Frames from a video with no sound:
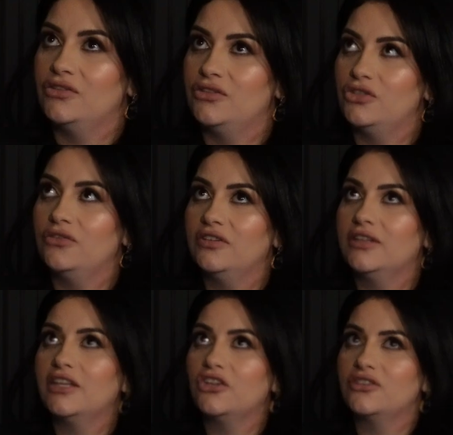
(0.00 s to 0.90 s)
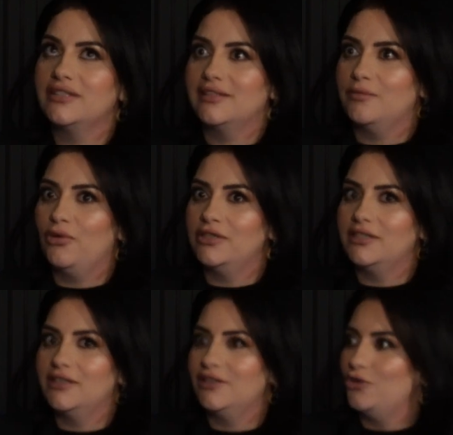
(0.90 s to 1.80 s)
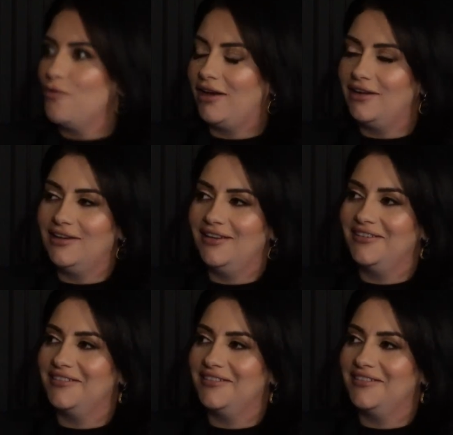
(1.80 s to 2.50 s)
Do you feel like you're disappointed in humanity?